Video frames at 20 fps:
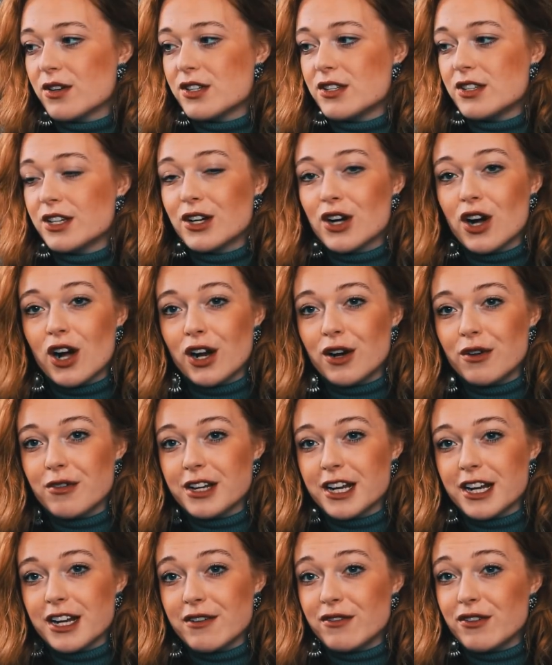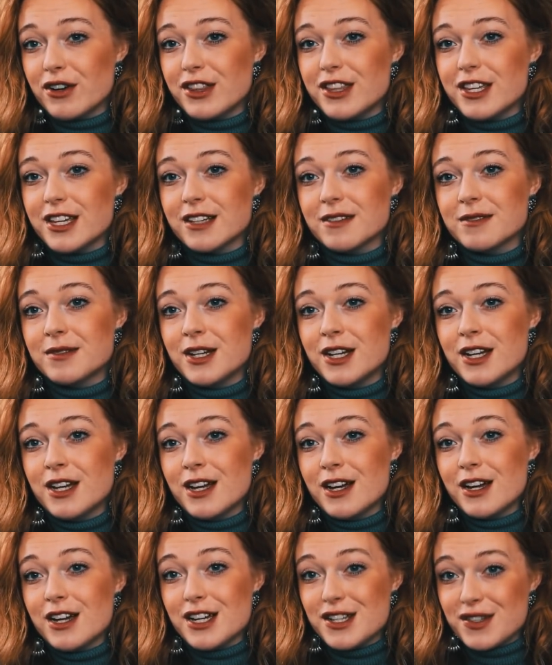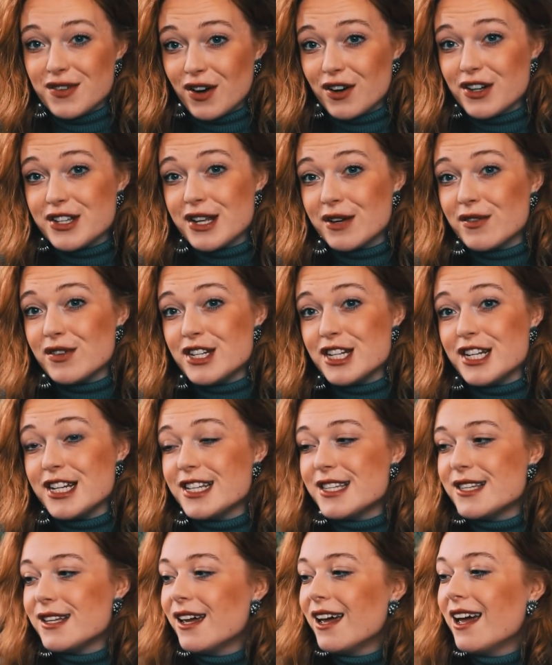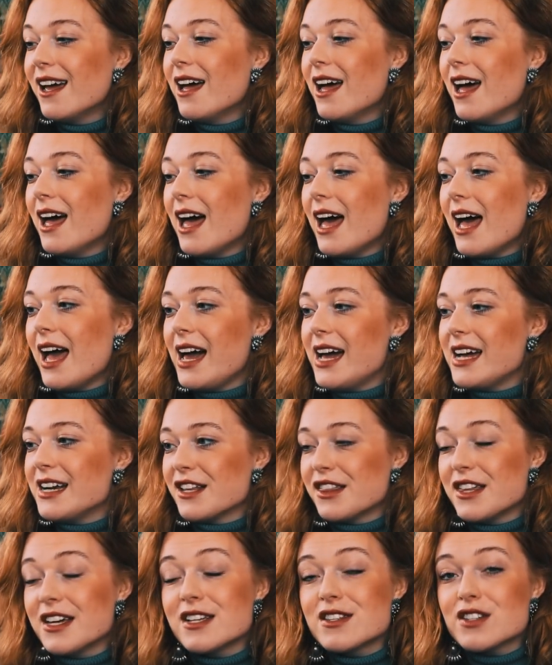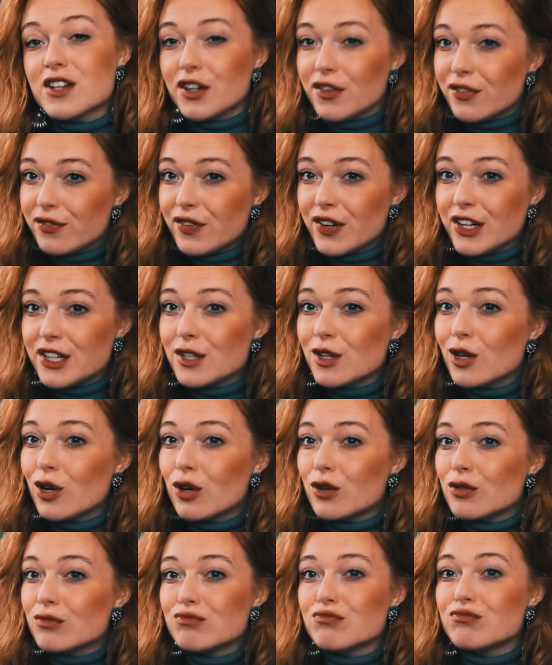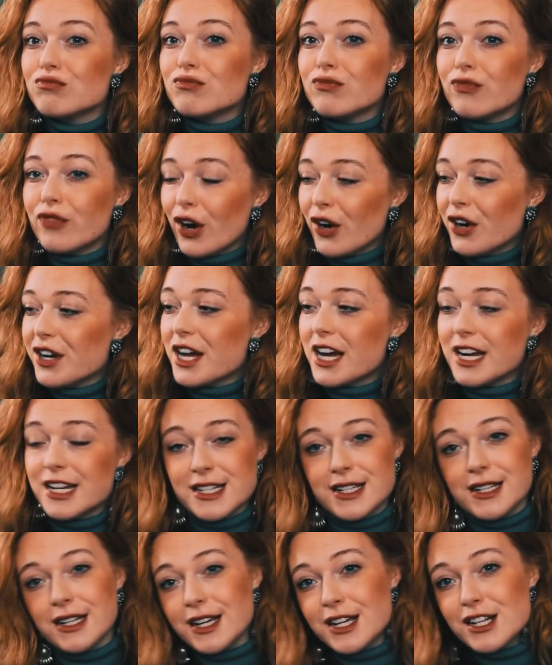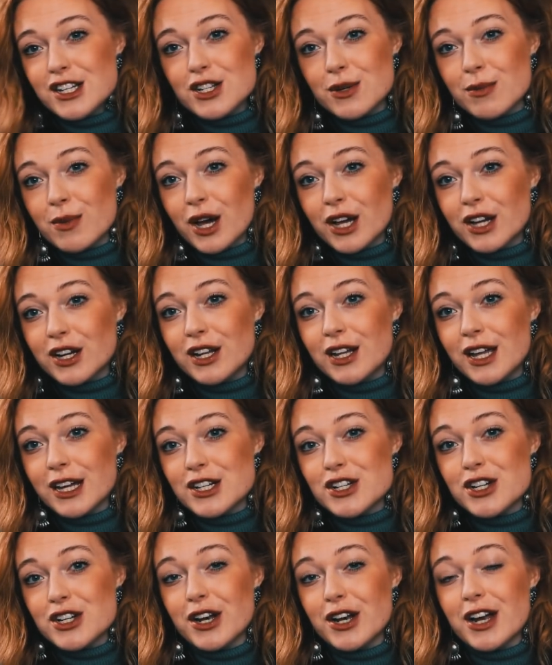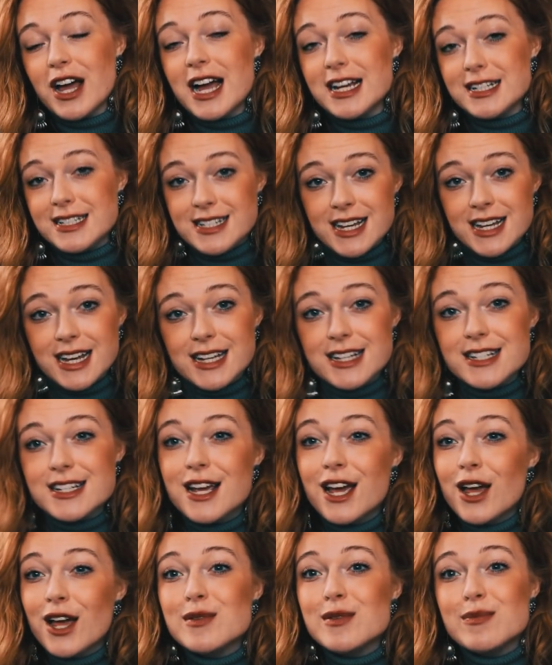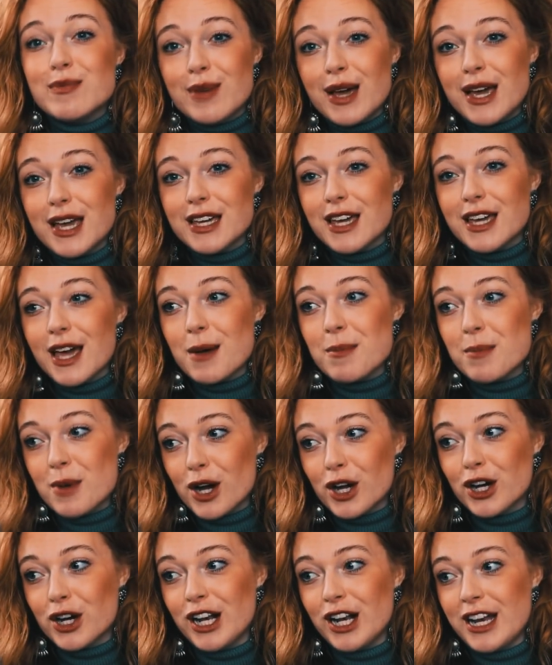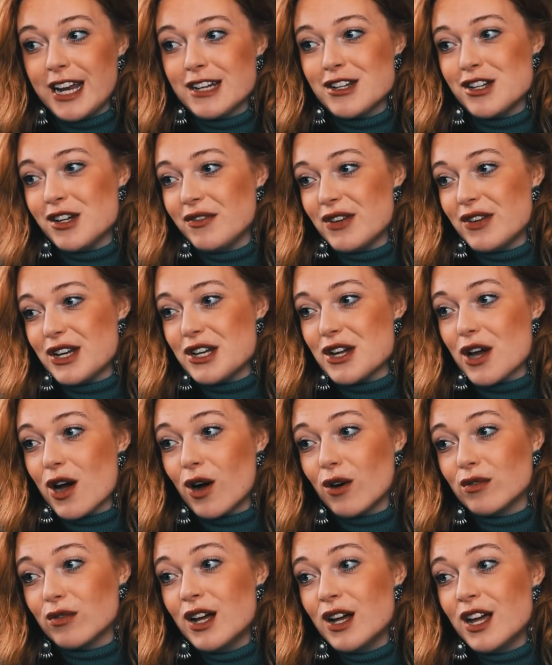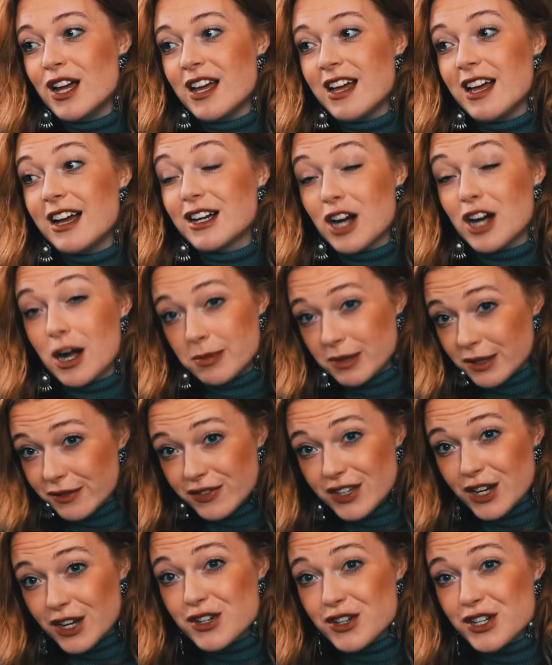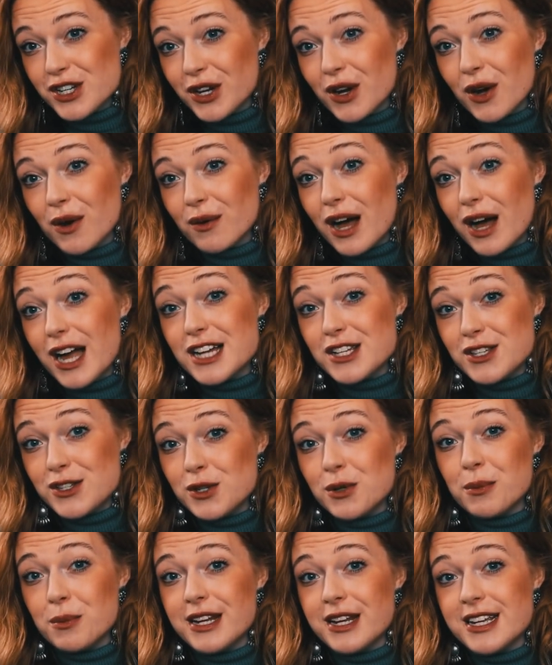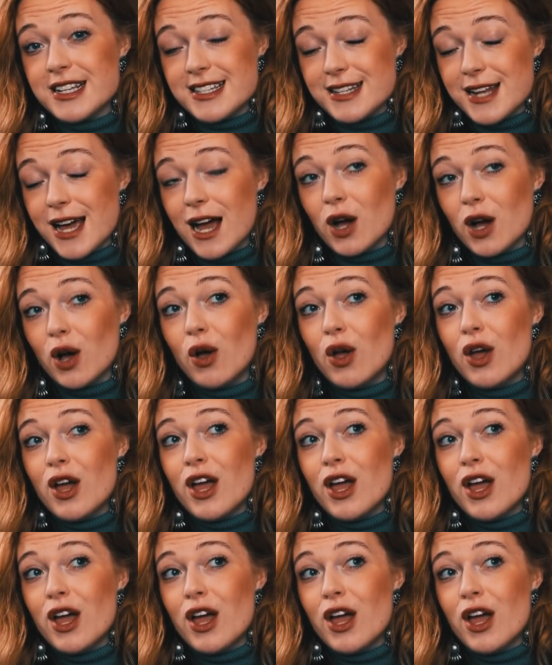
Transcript: the colouring and everything is very 70s and I think it's gonna fit very nicely into my collection. I did make a mug collection video a couple of years ago, I assume it is now.